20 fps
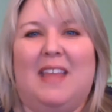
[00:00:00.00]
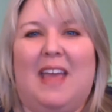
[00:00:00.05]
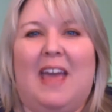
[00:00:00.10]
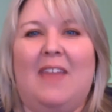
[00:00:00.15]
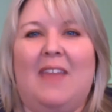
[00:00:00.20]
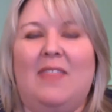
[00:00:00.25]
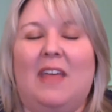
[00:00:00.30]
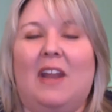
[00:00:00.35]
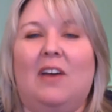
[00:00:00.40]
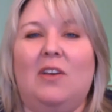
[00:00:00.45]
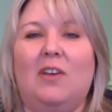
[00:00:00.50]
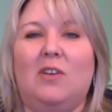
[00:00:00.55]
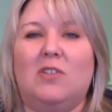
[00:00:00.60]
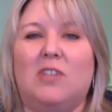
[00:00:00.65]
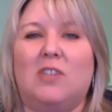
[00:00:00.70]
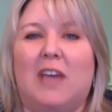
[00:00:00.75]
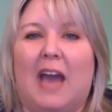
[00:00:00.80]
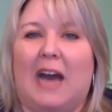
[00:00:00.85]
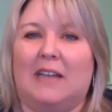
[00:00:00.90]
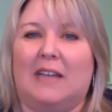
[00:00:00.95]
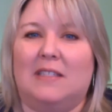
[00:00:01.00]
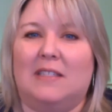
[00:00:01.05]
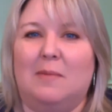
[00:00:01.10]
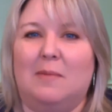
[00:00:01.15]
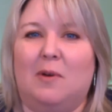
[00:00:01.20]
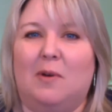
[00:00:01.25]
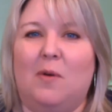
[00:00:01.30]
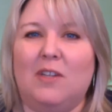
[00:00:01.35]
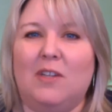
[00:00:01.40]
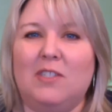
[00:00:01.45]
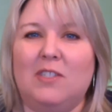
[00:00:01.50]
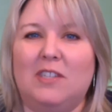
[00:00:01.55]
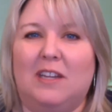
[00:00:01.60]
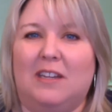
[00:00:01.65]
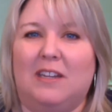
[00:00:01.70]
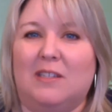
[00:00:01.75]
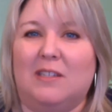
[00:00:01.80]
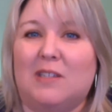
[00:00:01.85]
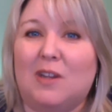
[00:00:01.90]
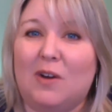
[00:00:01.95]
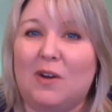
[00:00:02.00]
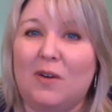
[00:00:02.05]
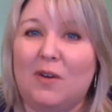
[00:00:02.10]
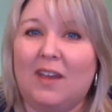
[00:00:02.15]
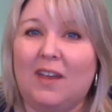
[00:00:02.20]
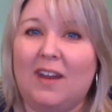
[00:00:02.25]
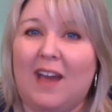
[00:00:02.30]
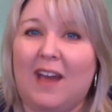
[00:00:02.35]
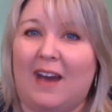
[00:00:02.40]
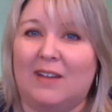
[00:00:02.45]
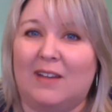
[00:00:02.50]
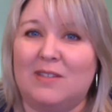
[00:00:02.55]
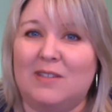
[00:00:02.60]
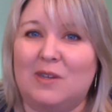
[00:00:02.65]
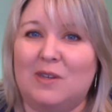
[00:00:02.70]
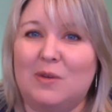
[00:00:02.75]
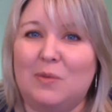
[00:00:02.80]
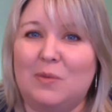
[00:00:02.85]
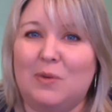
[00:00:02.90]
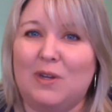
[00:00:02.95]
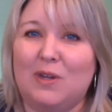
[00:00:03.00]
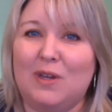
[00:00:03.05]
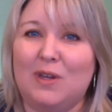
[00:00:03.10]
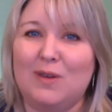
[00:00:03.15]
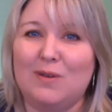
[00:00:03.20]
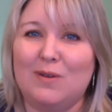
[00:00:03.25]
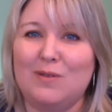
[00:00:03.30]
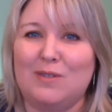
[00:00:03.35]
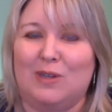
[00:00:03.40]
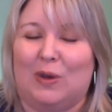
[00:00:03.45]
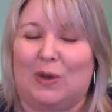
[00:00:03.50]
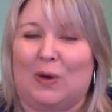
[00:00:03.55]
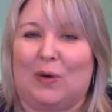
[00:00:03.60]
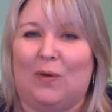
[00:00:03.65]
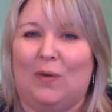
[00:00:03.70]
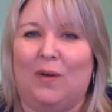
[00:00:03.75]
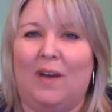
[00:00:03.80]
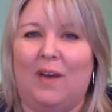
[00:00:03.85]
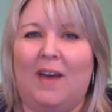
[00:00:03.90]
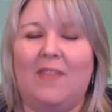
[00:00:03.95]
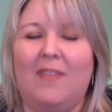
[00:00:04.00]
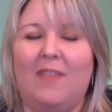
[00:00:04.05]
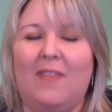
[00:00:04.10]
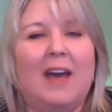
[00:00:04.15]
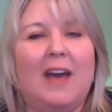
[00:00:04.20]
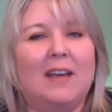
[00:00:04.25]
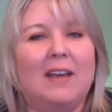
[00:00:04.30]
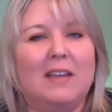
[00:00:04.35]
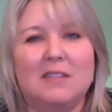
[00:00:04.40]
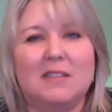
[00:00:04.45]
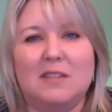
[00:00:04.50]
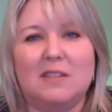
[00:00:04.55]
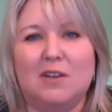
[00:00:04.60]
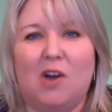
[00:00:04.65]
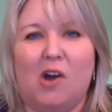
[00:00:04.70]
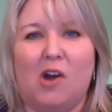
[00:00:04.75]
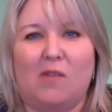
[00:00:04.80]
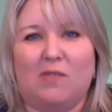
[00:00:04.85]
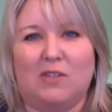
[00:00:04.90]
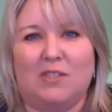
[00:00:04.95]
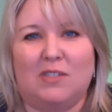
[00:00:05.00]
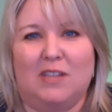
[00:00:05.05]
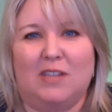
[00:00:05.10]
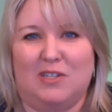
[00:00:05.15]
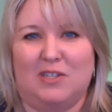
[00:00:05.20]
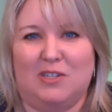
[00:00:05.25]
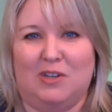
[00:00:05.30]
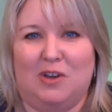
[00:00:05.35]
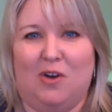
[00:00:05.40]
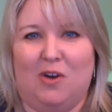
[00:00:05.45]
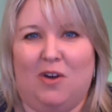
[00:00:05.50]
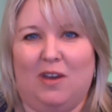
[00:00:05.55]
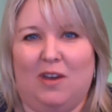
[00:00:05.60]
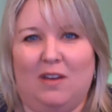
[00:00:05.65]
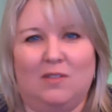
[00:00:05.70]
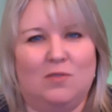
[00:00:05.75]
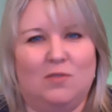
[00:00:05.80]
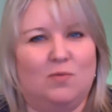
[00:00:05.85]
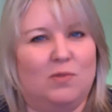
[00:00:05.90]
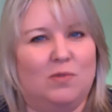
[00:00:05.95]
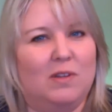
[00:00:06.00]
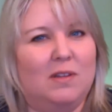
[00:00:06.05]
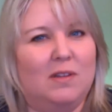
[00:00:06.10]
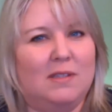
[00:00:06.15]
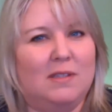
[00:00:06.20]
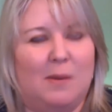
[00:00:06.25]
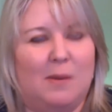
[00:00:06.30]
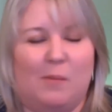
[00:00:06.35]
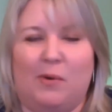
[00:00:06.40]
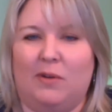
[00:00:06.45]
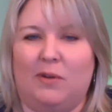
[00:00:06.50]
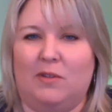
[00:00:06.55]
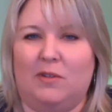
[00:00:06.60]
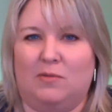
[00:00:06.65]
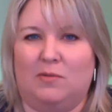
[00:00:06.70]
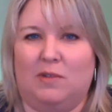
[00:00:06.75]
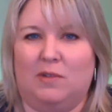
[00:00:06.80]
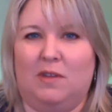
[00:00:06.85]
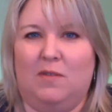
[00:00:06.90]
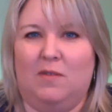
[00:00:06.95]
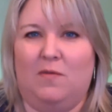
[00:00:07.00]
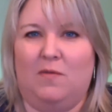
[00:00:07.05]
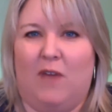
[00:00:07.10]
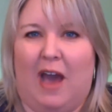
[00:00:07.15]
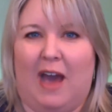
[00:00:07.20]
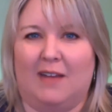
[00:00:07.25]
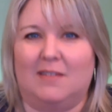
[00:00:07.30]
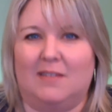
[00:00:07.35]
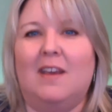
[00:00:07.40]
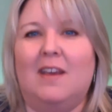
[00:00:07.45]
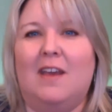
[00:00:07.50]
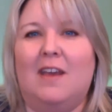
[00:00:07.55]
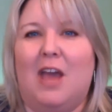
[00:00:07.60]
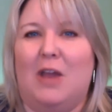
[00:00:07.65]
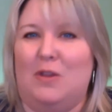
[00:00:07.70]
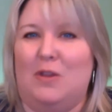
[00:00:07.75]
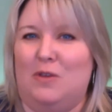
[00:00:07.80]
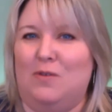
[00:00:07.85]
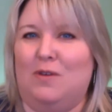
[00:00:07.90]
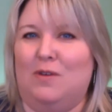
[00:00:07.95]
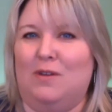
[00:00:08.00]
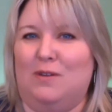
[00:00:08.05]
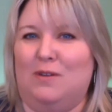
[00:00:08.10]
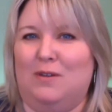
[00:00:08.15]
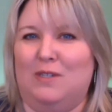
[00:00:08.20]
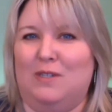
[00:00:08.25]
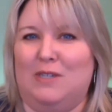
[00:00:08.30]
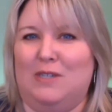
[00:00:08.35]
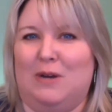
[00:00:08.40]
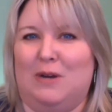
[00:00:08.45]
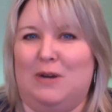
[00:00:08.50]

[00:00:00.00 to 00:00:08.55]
And then I'll usually ask them a question. Is it okay to ask you, what do you do? And that gets the conversation going. It's really simple. It's really fast. And you can do it too.